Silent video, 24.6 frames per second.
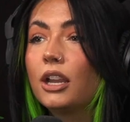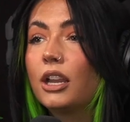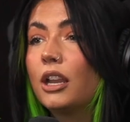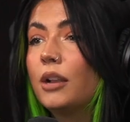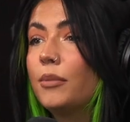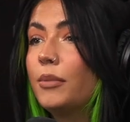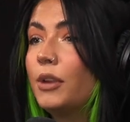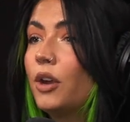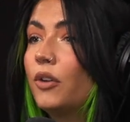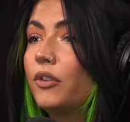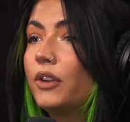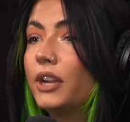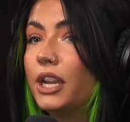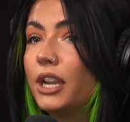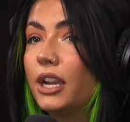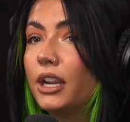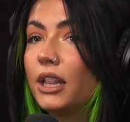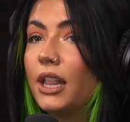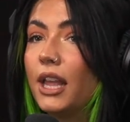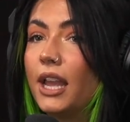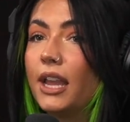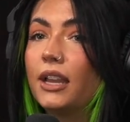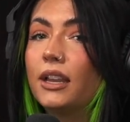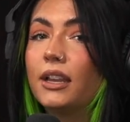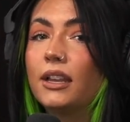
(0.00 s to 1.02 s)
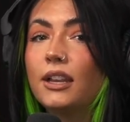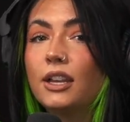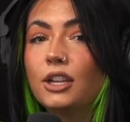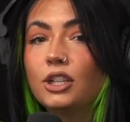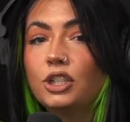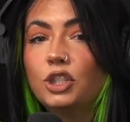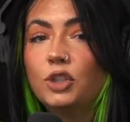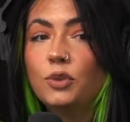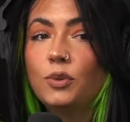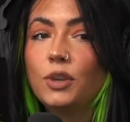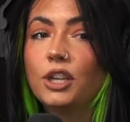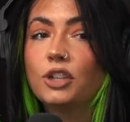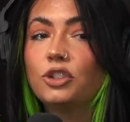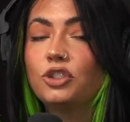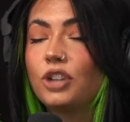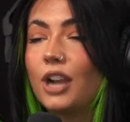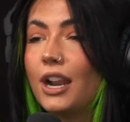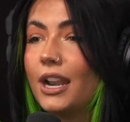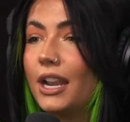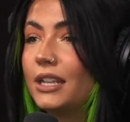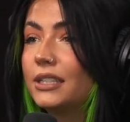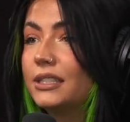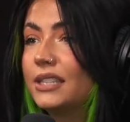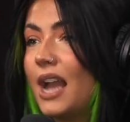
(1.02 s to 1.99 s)
going to be over here like doing a
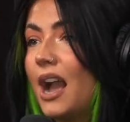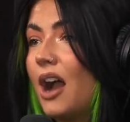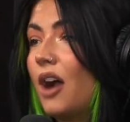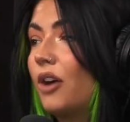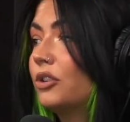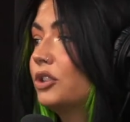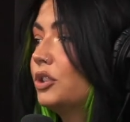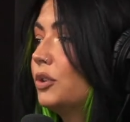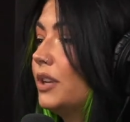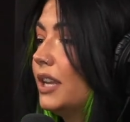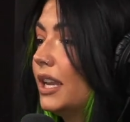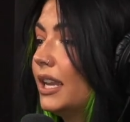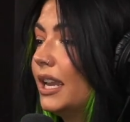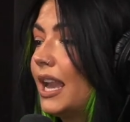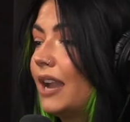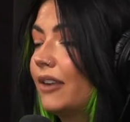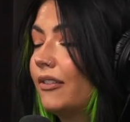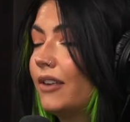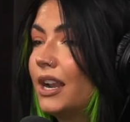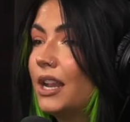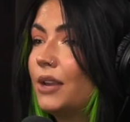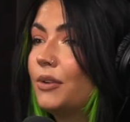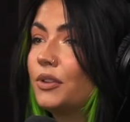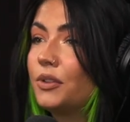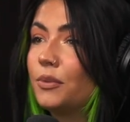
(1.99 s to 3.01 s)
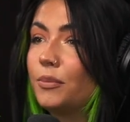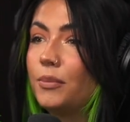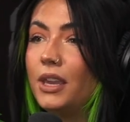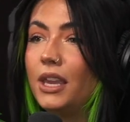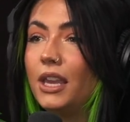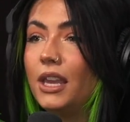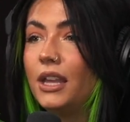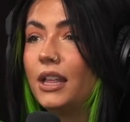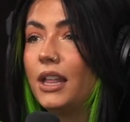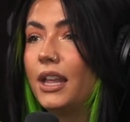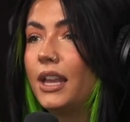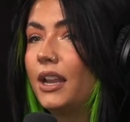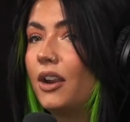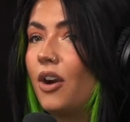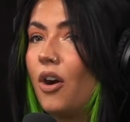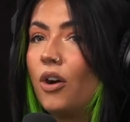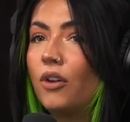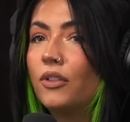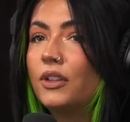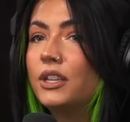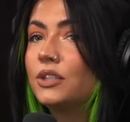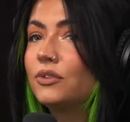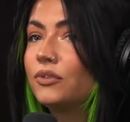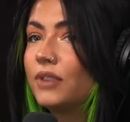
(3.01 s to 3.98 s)
trending sound, doing a get ready with me, like
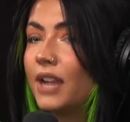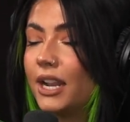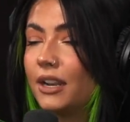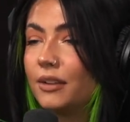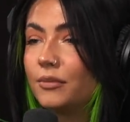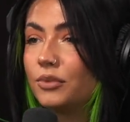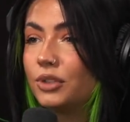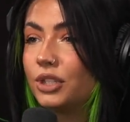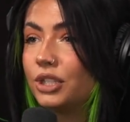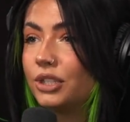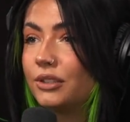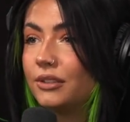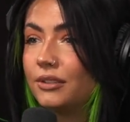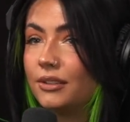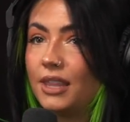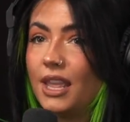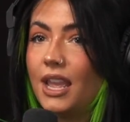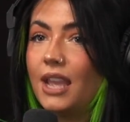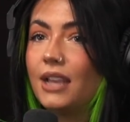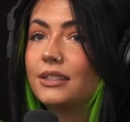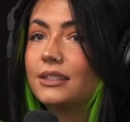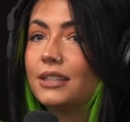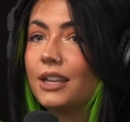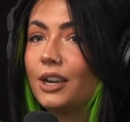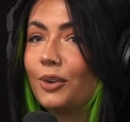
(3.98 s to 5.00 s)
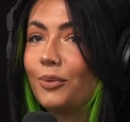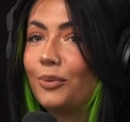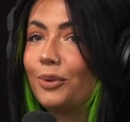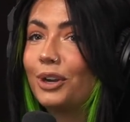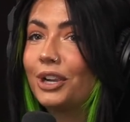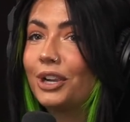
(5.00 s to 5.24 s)
all these random things that are